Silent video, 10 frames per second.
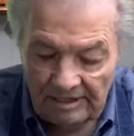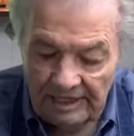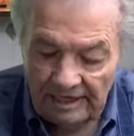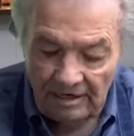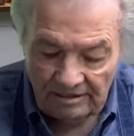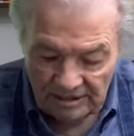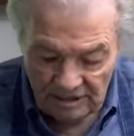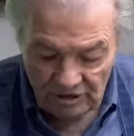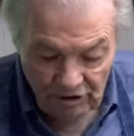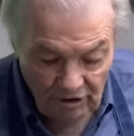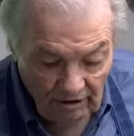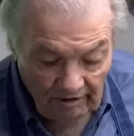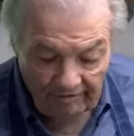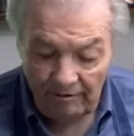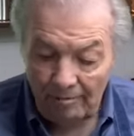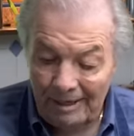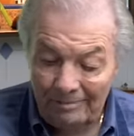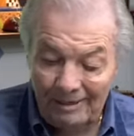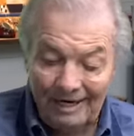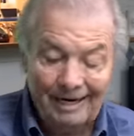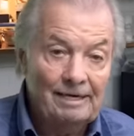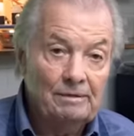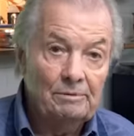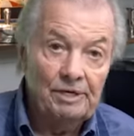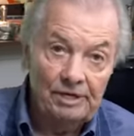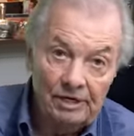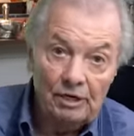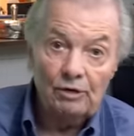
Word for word: 10 ounce inch of baby clam here